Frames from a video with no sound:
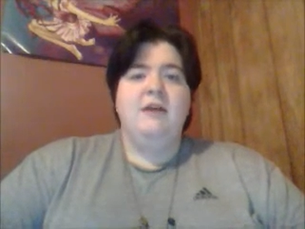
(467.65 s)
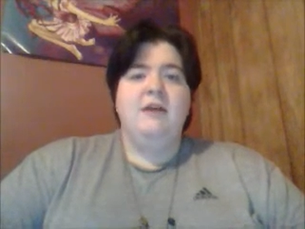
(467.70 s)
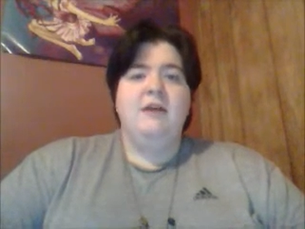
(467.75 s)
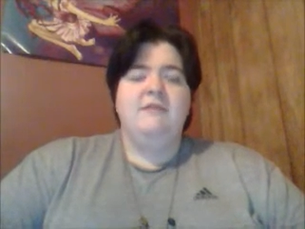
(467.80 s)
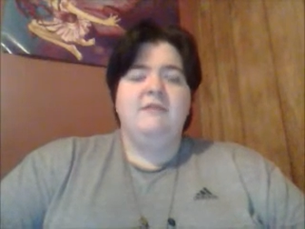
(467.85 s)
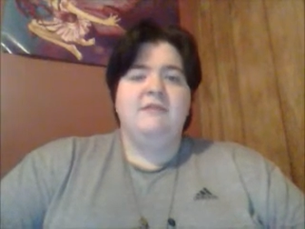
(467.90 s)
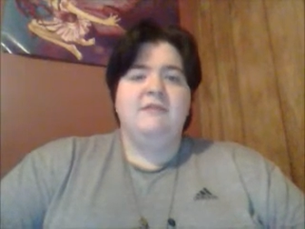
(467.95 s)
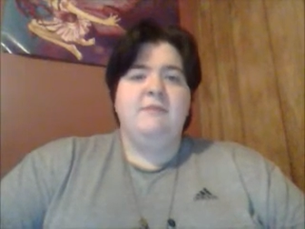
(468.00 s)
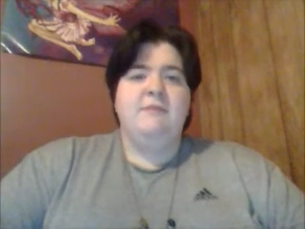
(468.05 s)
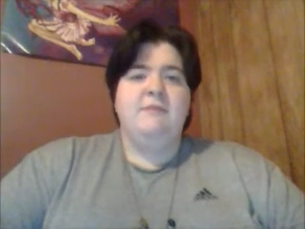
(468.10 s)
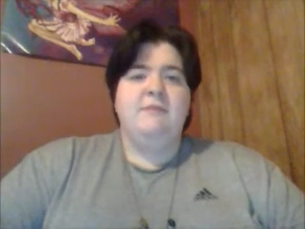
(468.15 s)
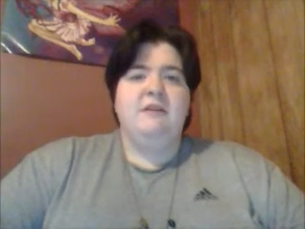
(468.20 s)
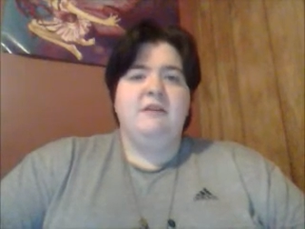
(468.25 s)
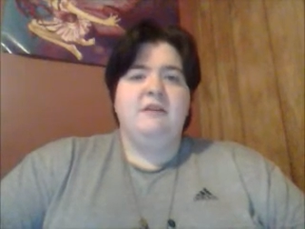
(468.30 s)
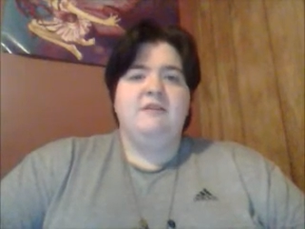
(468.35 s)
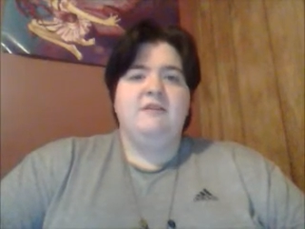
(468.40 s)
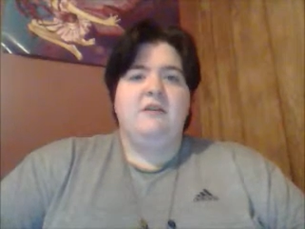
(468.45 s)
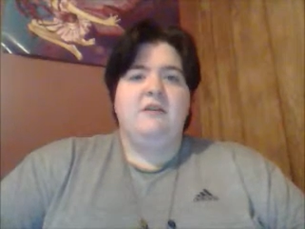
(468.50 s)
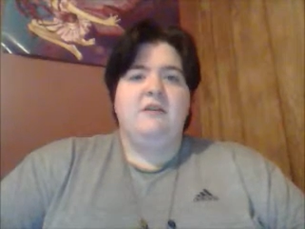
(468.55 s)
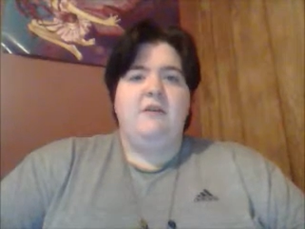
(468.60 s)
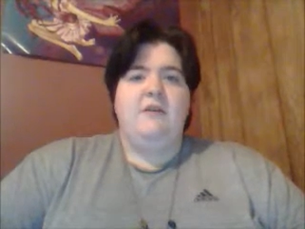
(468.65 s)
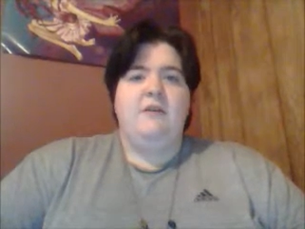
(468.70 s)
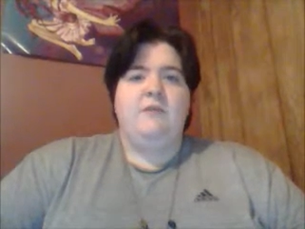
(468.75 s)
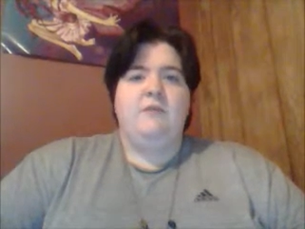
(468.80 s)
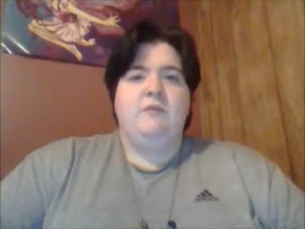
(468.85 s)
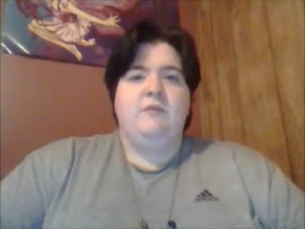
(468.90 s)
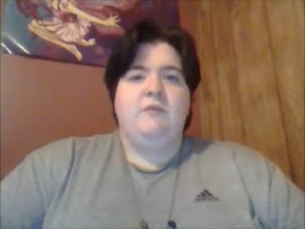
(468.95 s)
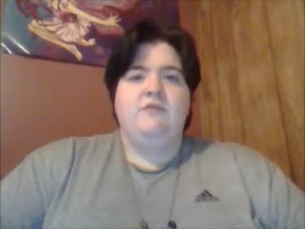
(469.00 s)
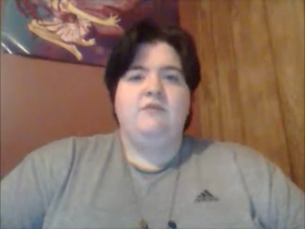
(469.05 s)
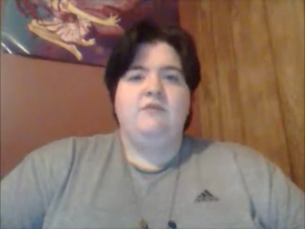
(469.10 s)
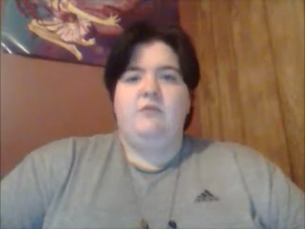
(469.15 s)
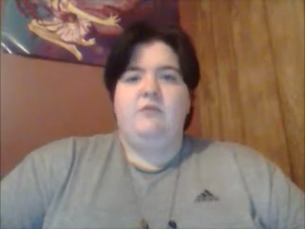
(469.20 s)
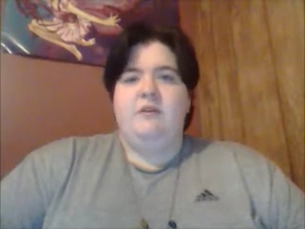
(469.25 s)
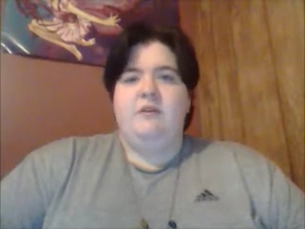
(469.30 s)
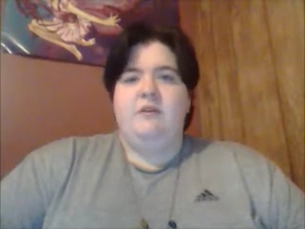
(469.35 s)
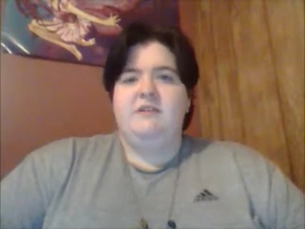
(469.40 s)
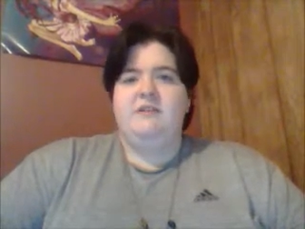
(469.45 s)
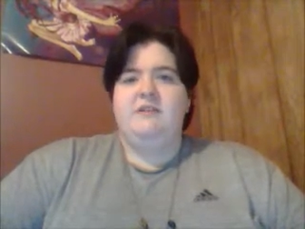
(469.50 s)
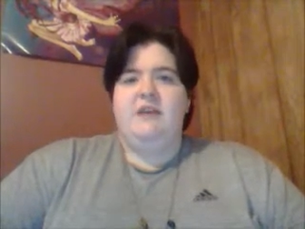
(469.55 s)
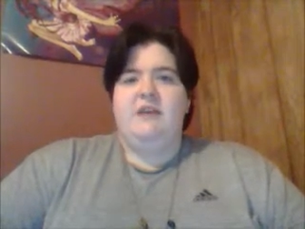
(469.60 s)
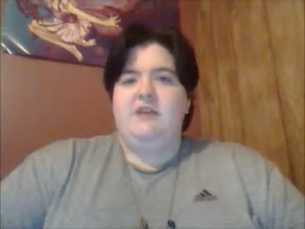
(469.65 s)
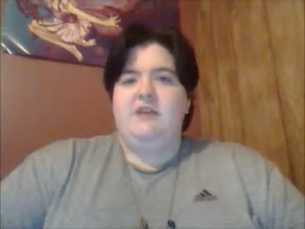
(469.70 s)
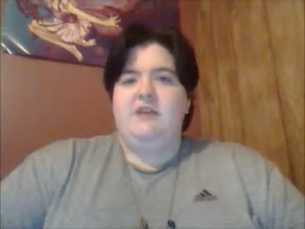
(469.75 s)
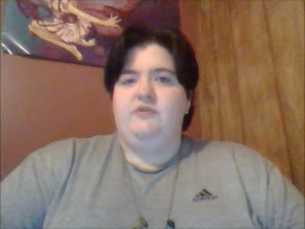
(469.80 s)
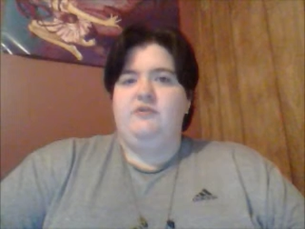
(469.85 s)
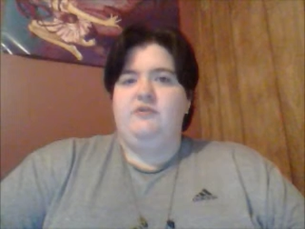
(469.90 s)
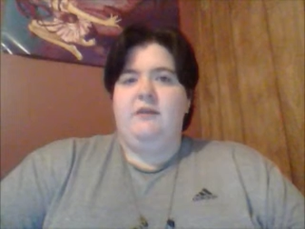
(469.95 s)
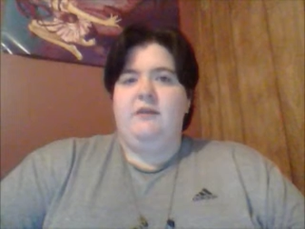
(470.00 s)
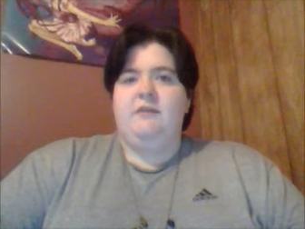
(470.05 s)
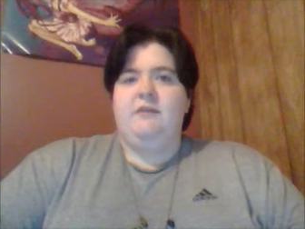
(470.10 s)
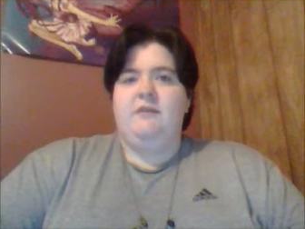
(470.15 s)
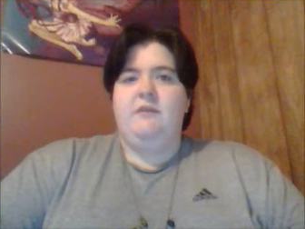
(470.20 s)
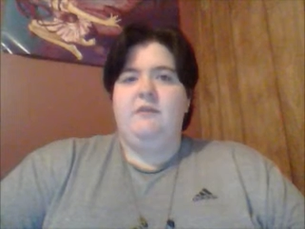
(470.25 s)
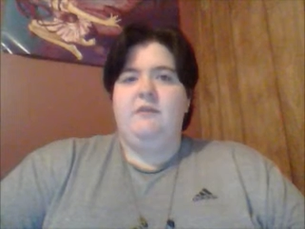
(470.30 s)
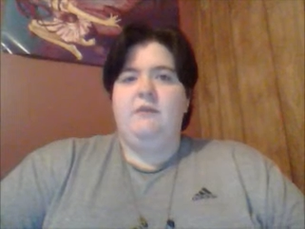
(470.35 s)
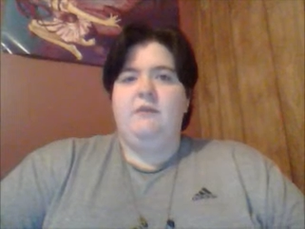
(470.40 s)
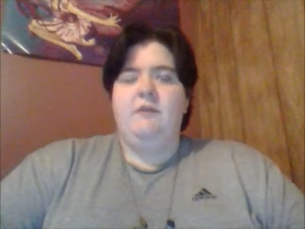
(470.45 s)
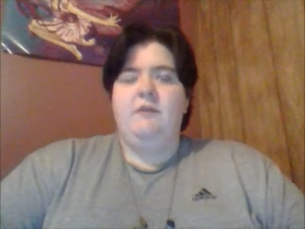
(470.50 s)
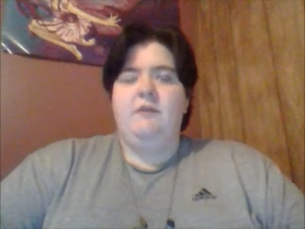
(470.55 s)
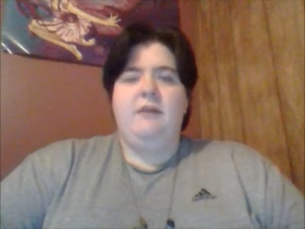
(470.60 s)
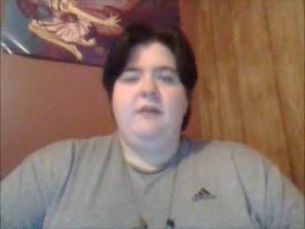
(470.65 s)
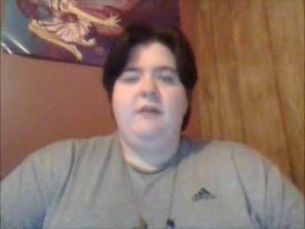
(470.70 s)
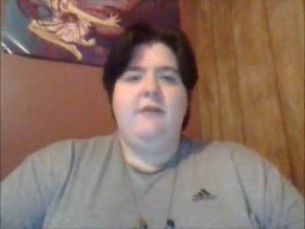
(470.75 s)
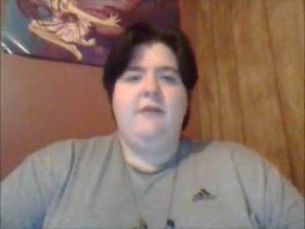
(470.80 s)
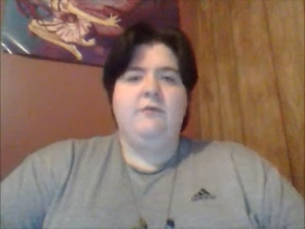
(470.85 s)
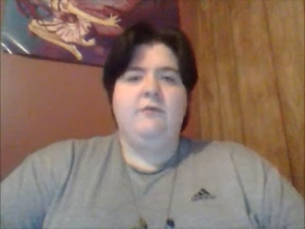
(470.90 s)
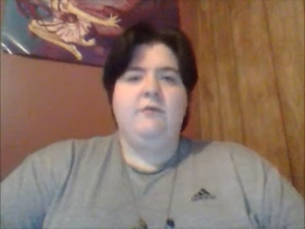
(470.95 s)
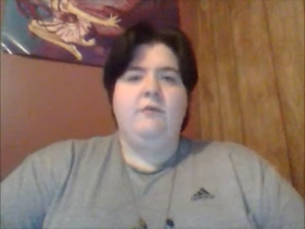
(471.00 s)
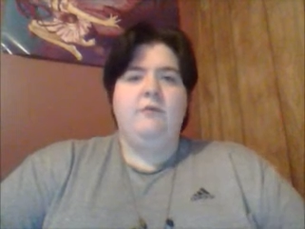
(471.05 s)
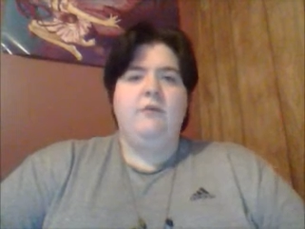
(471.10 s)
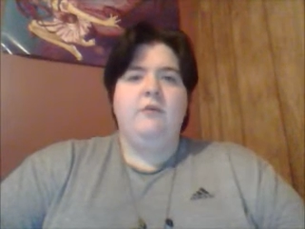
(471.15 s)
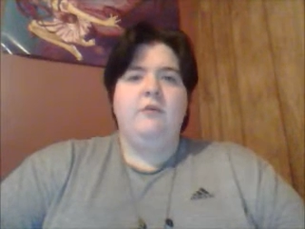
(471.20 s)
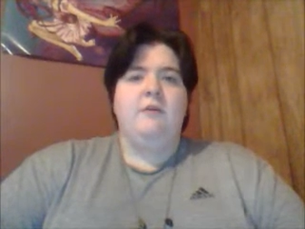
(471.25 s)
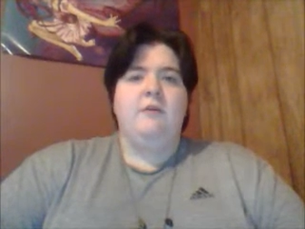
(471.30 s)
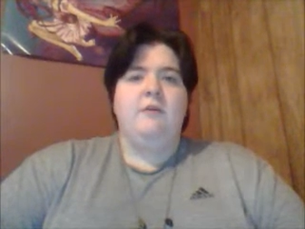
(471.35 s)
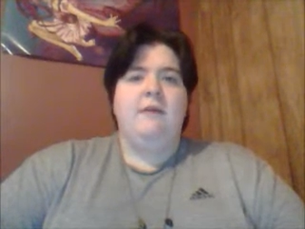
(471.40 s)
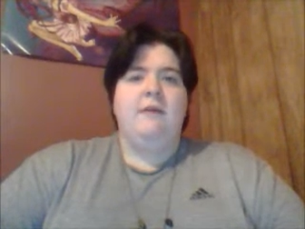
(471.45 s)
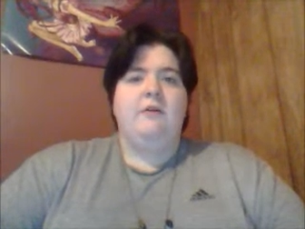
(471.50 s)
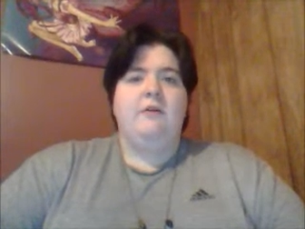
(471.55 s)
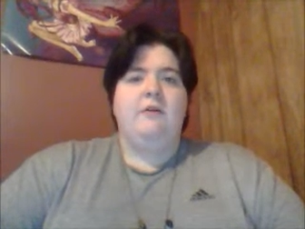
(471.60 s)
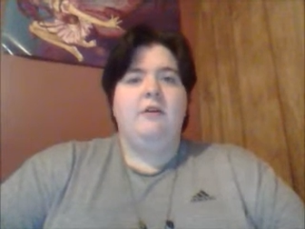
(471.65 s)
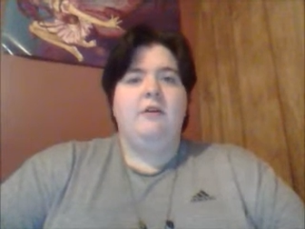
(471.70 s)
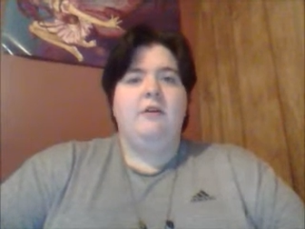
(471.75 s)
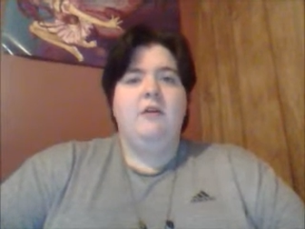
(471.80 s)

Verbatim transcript: dismissed and other ones were exaggerated that we don't have to worry about it.